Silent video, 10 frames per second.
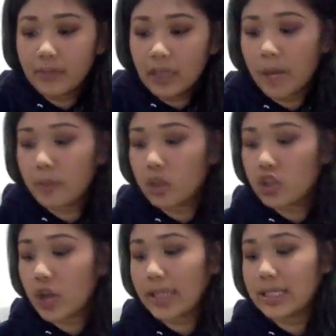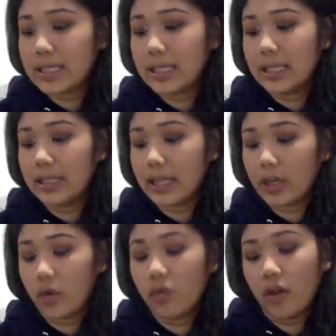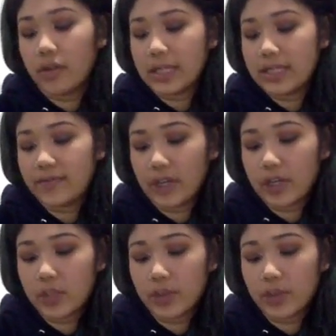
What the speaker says: You're trying to let go of all these fears